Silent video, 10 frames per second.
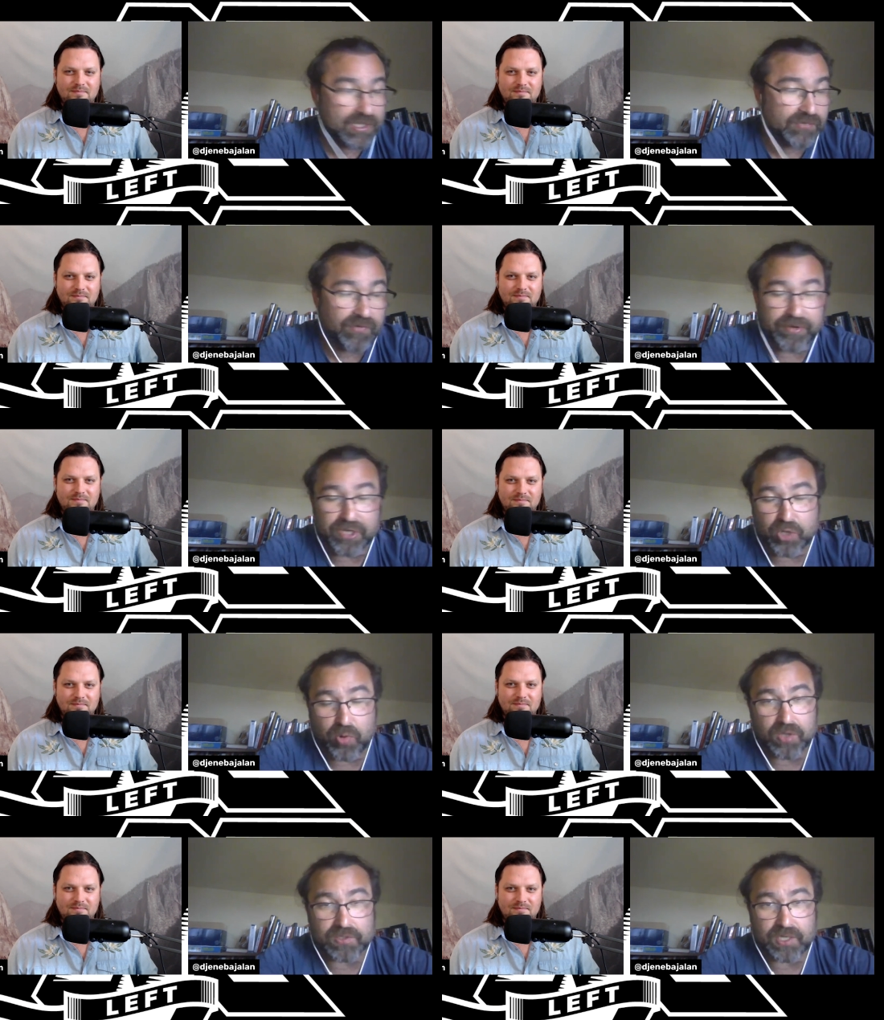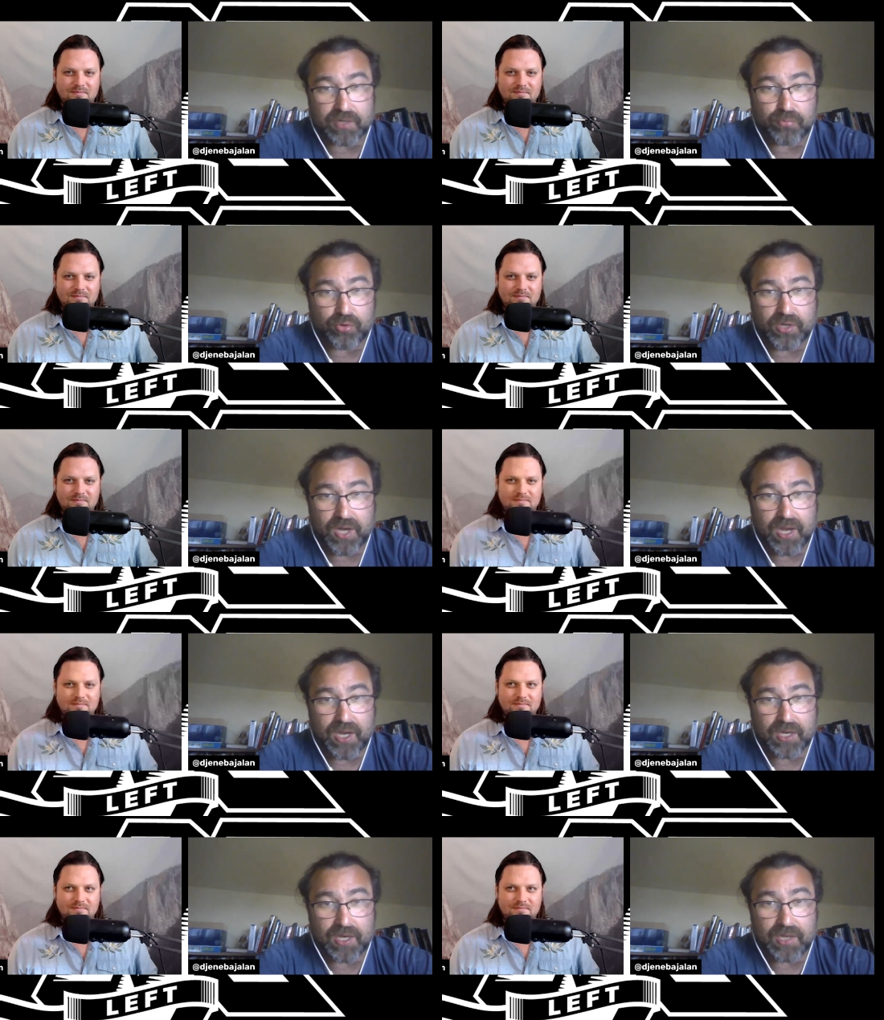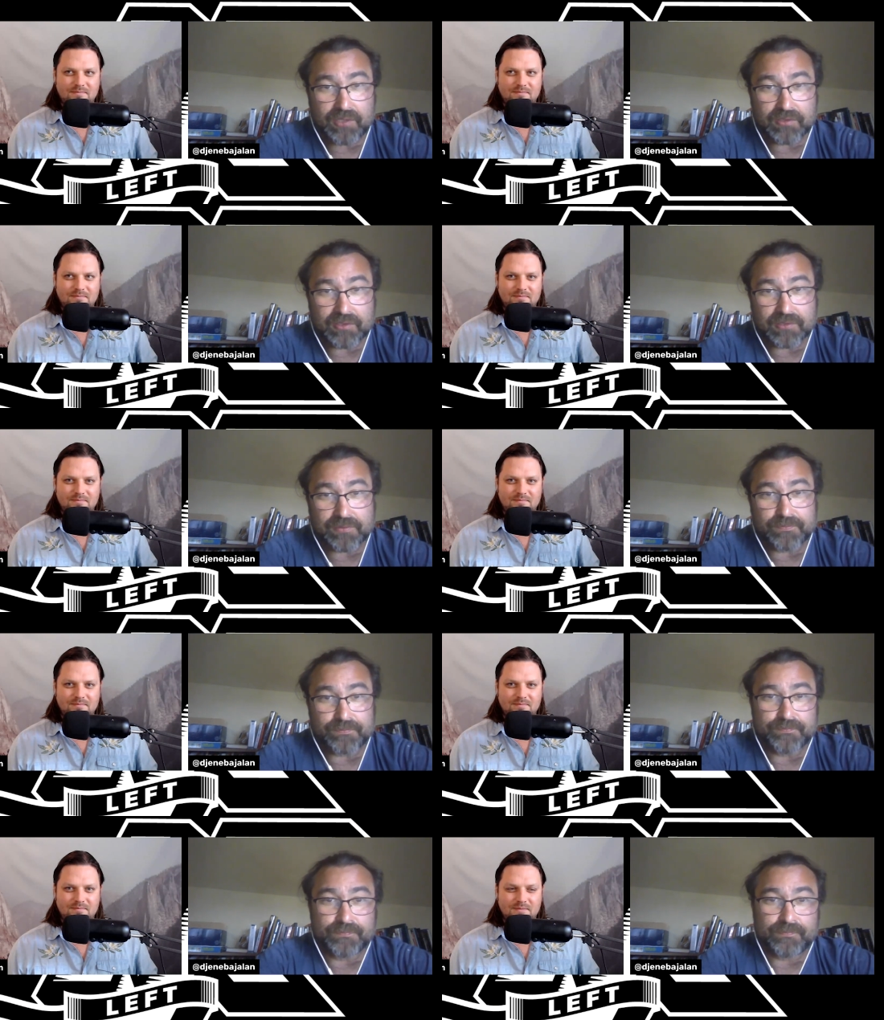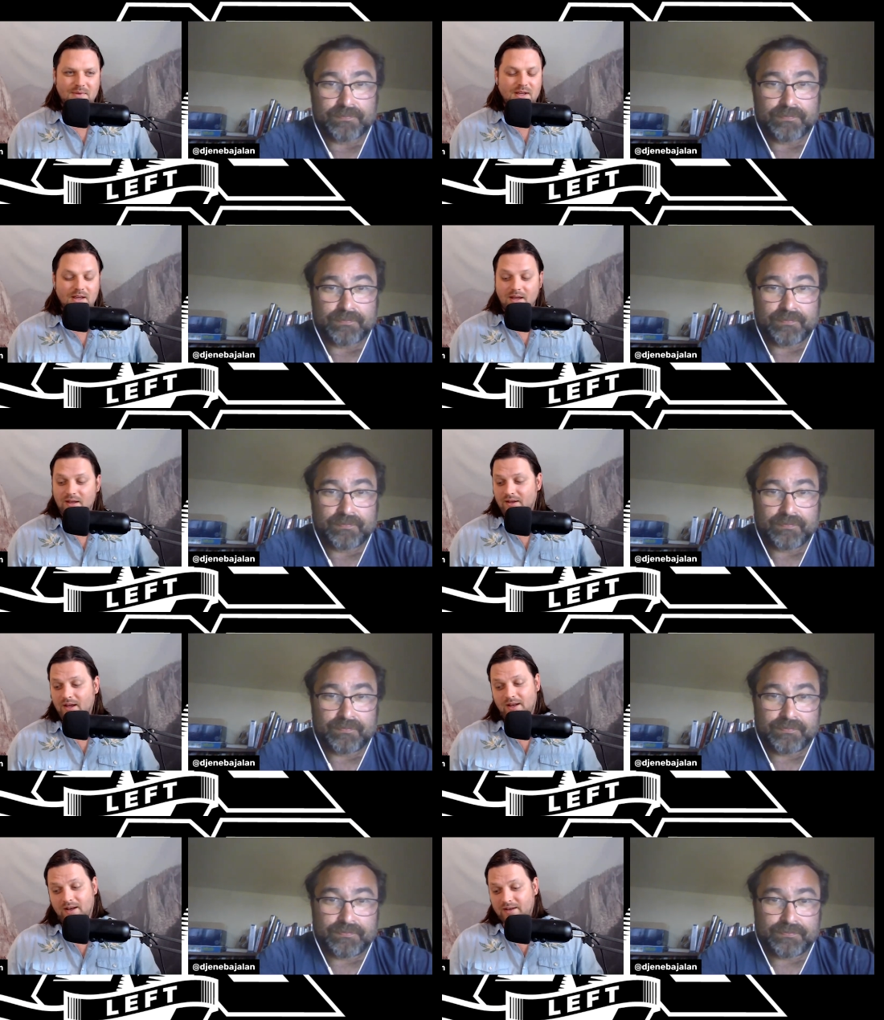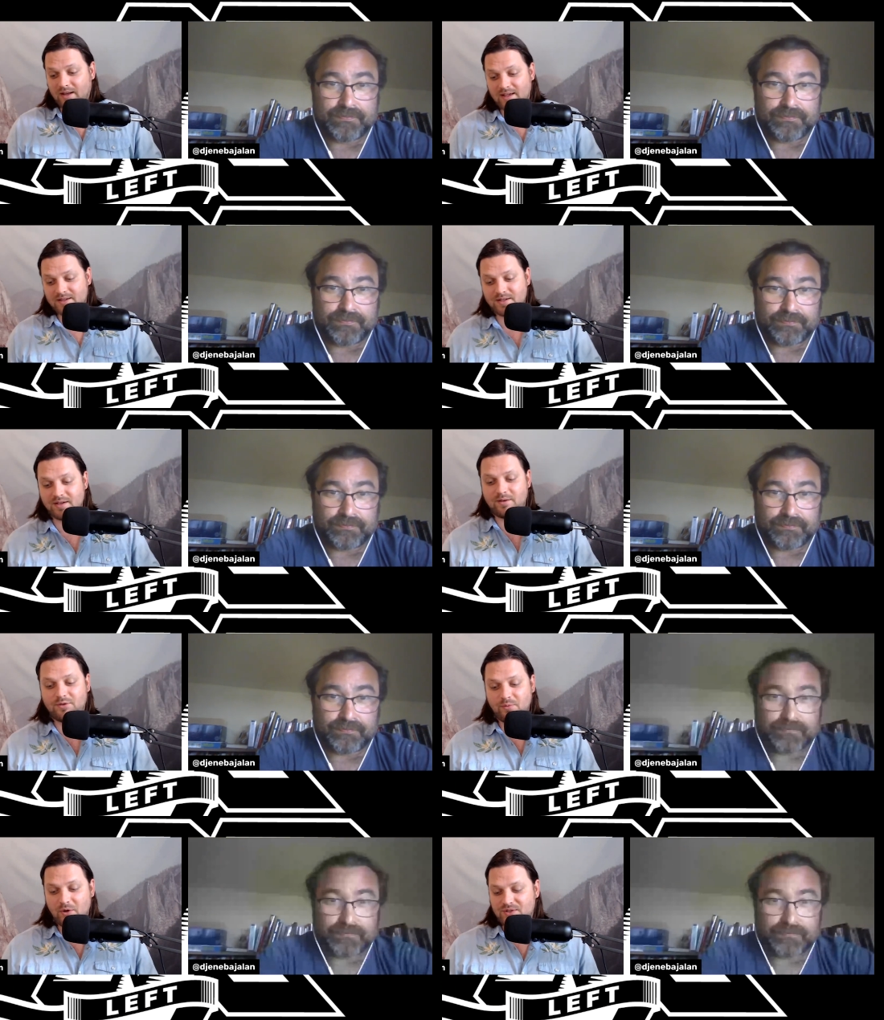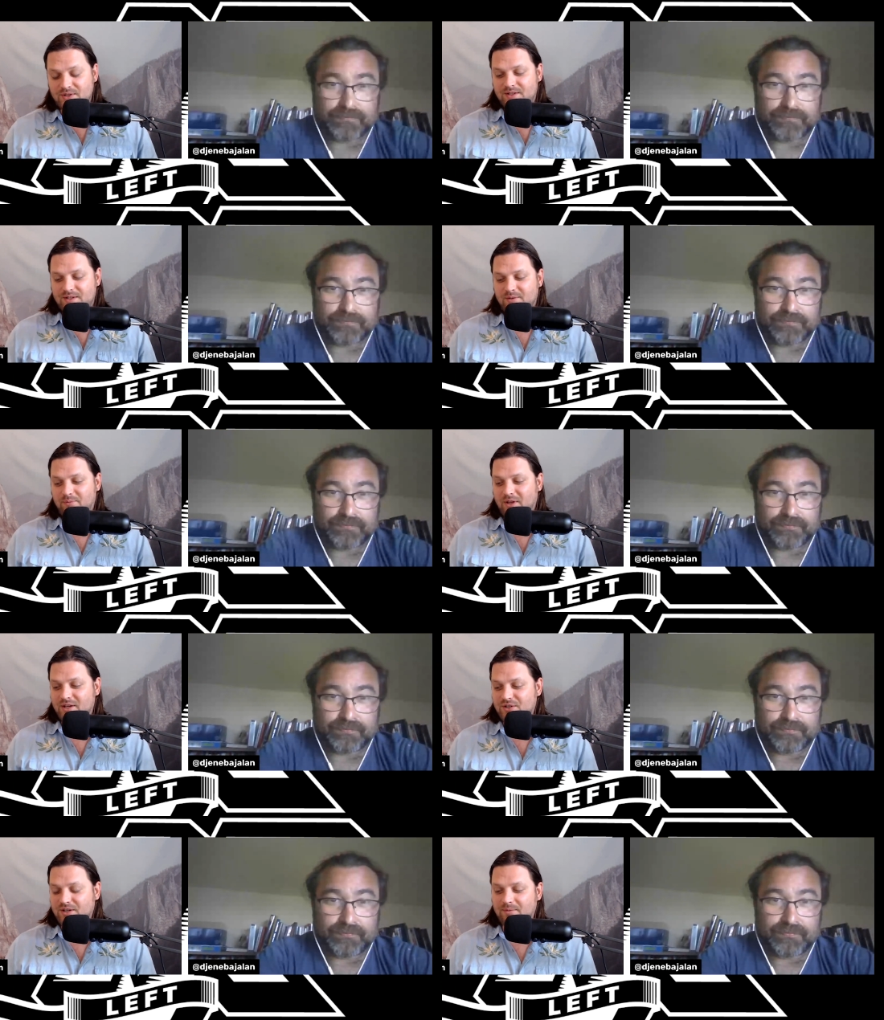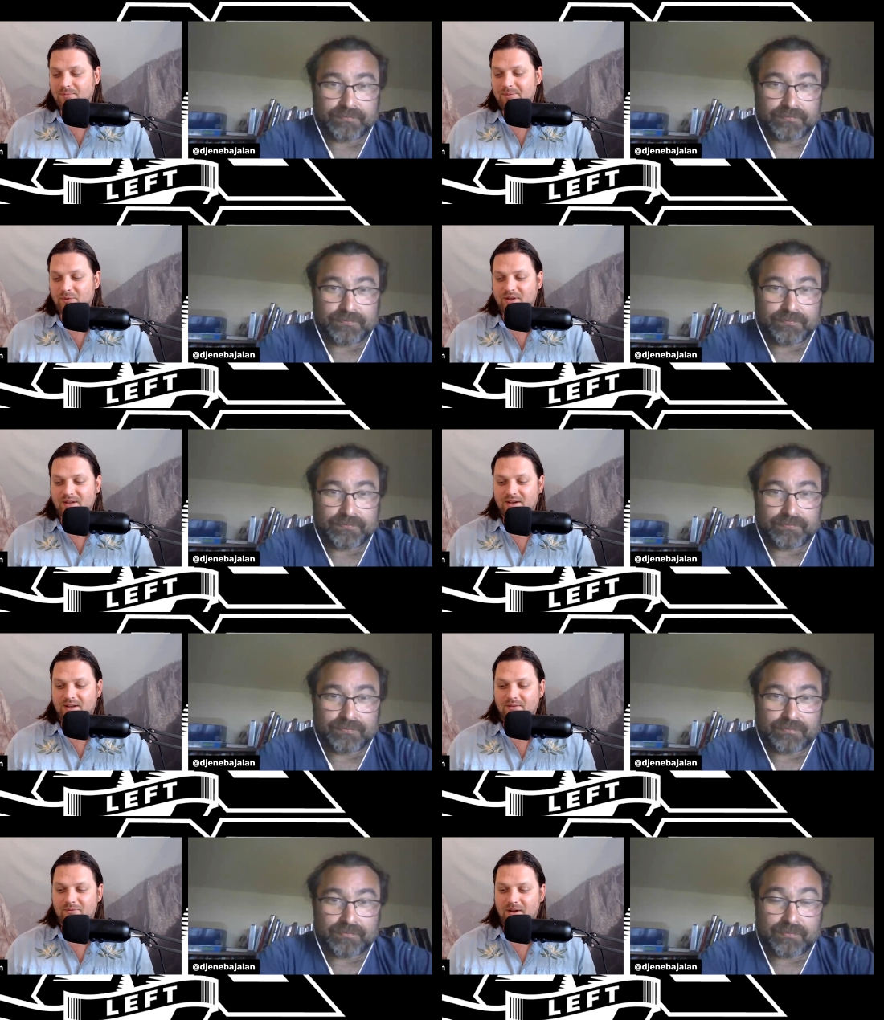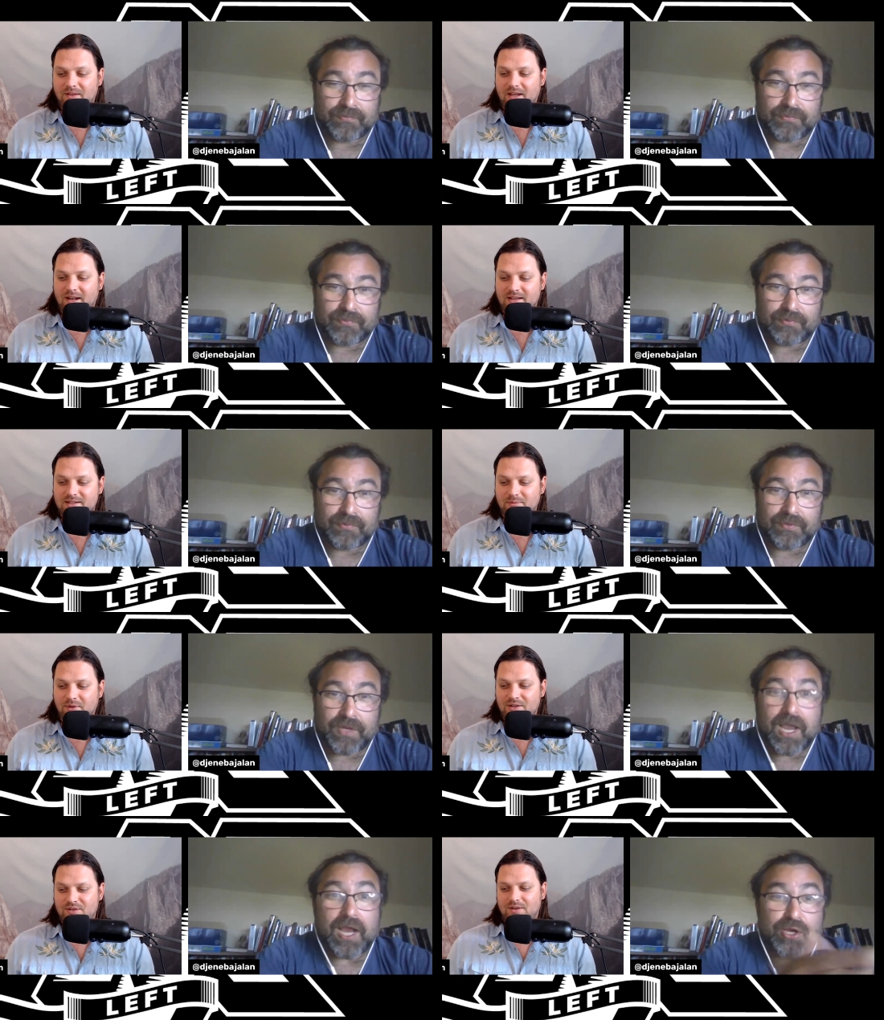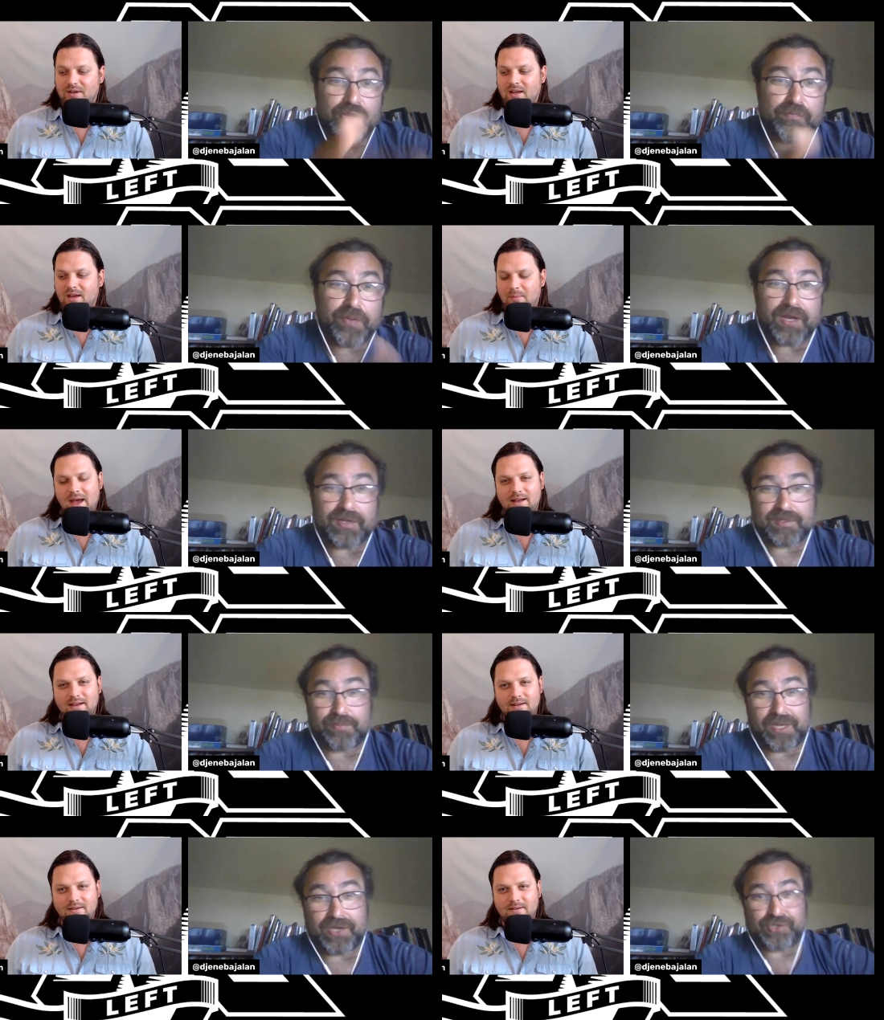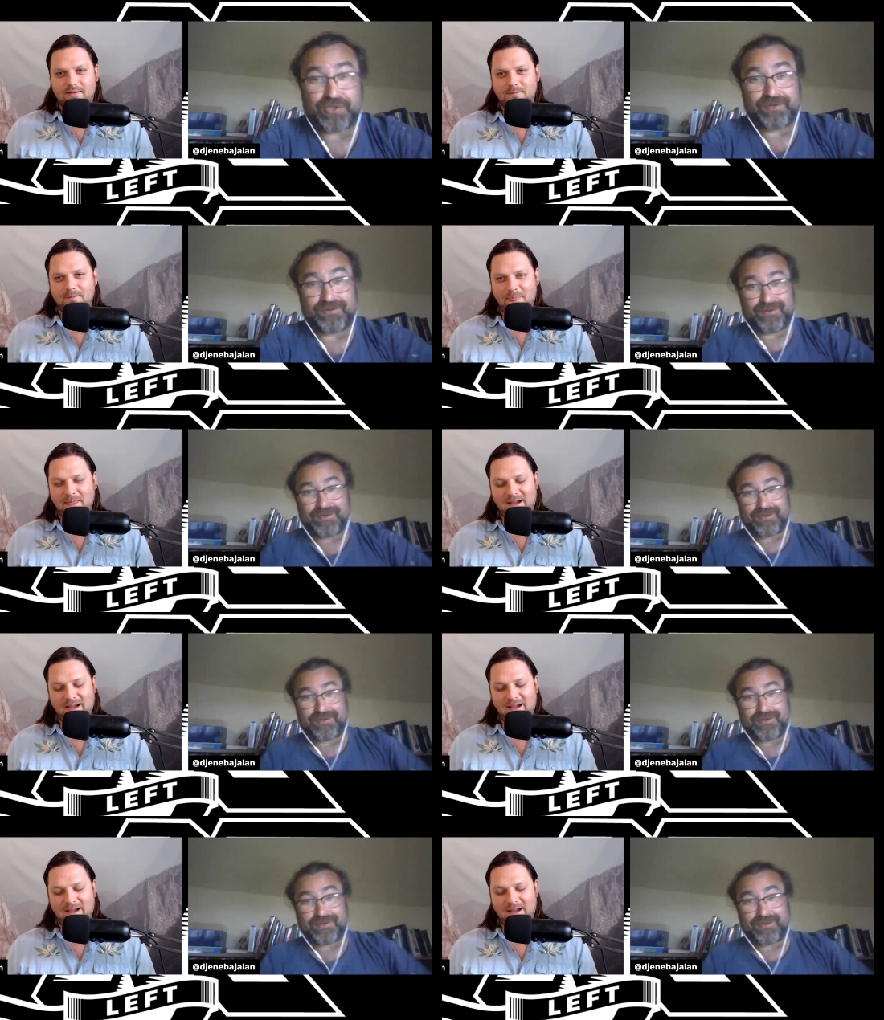Speaker 1: you know has a very nuanced and important a- analysis.
Speaker 2: Yeah, and as uh, do most things in Sublation, and people can uh, find that at Sublation. And you've Mag. been in
Speaker 1: Sublation.